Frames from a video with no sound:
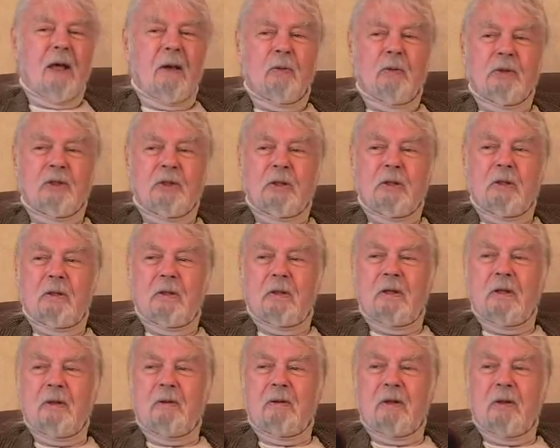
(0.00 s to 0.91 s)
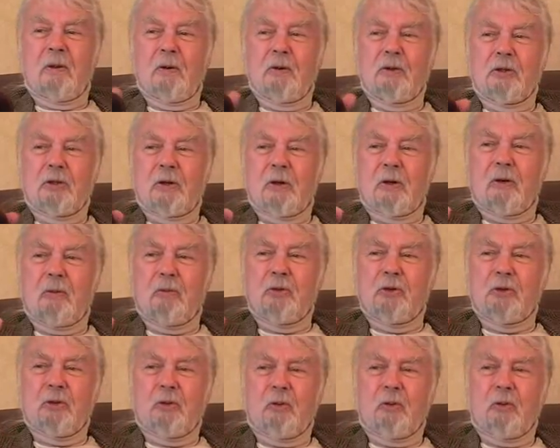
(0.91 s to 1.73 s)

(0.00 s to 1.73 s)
that was those terms,